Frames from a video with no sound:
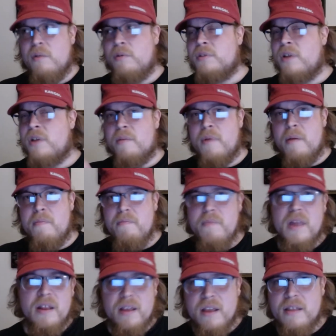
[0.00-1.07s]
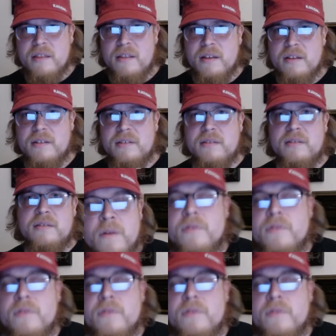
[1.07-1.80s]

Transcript: We'll talk about metaethics.